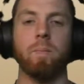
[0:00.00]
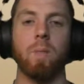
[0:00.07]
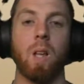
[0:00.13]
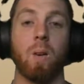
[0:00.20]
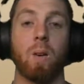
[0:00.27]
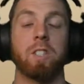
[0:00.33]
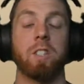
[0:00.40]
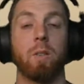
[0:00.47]

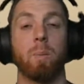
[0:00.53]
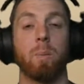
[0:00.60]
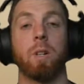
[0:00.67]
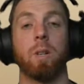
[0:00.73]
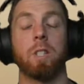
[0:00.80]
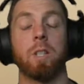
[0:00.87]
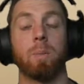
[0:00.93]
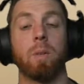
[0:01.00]
What's up
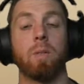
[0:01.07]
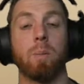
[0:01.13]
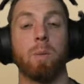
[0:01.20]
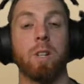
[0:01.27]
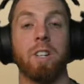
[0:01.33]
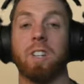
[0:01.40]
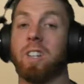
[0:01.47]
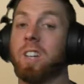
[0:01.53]

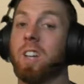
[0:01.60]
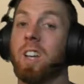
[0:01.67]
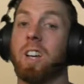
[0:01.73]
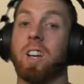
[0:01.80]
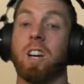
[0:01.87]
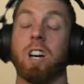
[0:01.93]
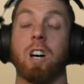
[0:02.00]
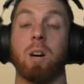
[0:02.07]
everybody,
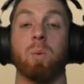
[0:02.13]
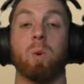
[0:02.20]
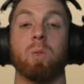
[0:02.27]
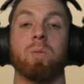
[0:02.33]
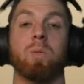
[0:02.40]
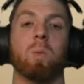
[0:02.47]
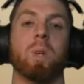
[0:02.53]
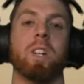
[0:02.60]
I'm All
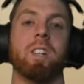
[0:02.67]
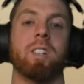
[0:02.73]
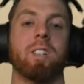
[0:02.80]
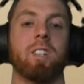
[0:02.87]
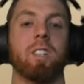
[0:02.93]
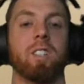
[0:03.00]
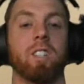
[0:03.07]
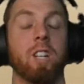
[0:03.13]
For One.
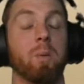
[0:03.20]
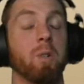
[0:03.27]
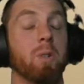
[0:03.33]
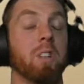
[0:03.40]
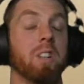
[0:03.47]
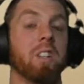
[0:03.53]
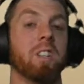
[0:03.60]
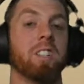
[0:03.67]
Today we're
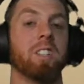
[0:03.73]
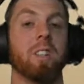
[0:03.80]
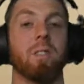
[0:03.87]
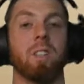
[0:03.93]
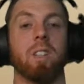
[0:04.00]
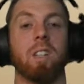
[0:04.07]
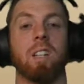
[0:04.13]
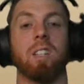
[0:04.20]
doing another
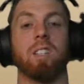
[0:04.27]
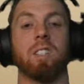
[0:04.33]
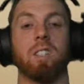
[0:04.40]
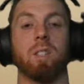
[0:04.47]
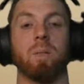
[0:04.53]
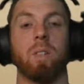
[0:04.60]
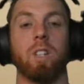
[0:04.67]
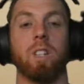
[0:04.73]
7 Deadly
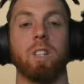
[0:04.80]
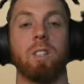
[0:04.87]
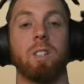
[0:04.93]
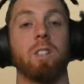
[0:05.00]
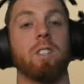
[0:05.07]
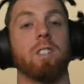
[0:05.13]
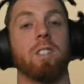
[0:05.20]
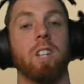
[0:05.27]
Sins video.
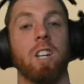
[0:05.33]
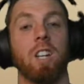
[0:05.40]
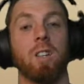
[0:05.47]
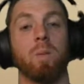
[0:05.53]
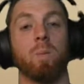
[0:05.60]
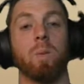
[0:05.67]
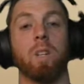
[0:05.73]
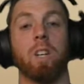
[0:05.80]
Today
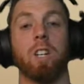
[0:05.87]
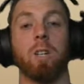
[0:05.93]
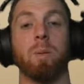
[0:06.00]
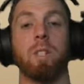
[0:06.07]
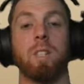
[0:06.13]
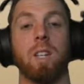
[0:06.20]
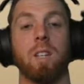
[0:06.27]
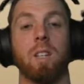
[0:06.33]
we are going to be
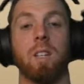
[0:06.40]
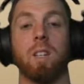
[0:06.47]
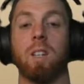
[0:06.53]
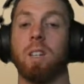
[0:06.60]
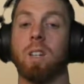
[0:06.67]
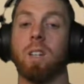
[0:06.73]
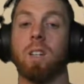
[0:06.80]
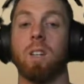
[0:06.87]
taking
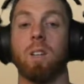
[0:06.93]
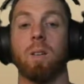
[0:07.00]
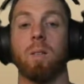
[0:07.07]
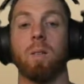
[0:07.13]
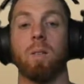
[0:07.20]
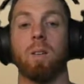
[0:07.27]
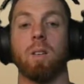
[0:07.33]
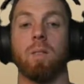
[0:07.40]

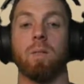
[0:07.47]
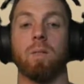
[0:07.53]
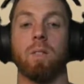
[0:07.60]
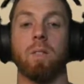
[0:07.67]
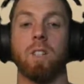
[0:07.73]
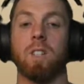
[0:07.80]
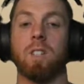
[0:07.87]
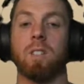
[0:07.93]

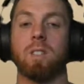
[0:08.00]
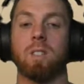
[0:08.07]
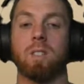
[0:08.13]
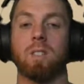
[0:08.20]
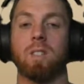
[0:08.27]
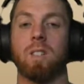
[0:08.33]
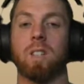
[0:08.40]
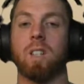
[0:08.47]
Vivian
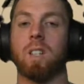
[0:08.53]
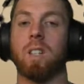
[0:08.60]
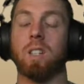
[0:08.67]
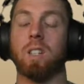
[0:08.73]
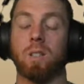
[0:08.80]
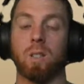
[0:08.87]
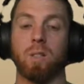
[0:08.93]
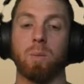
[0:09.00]

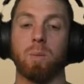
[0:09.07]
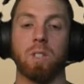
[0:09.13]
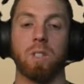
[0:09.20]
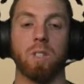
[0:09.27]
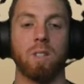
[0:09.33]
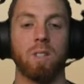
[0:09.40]
against the Crimson.